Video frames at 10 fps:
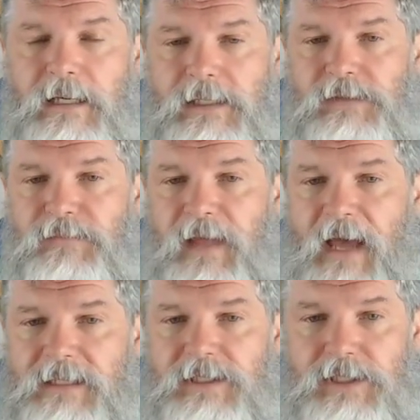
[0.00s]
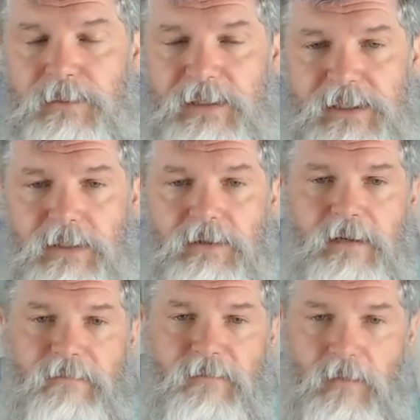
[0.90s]
So for that, she should be
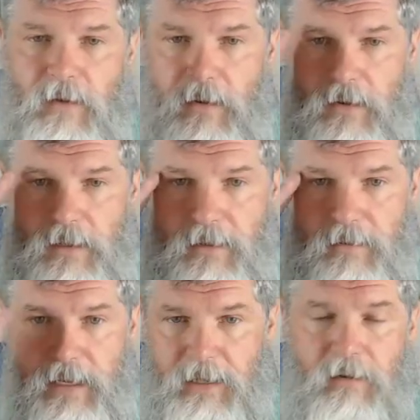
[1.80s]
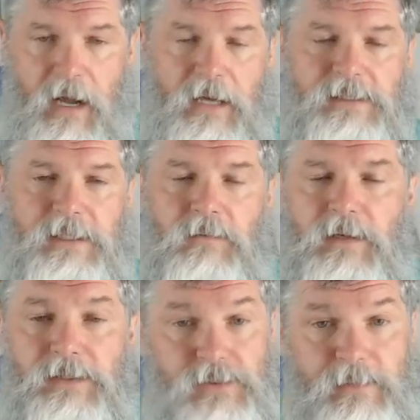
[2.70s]
saluted for her clarity and her honesty.
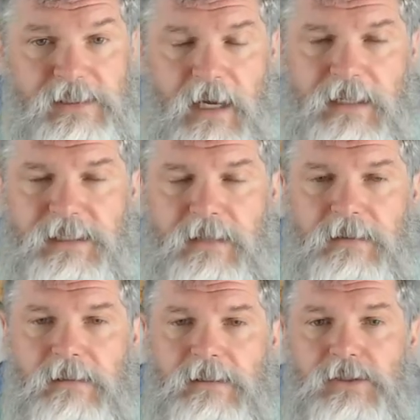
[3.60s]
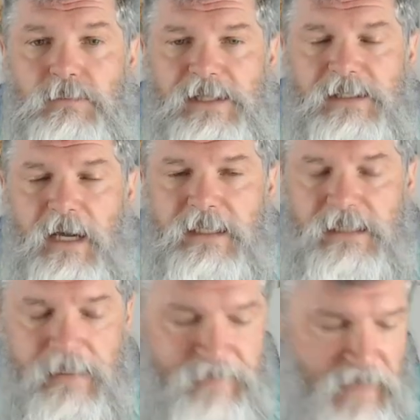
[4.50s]
One assumes it's honesty.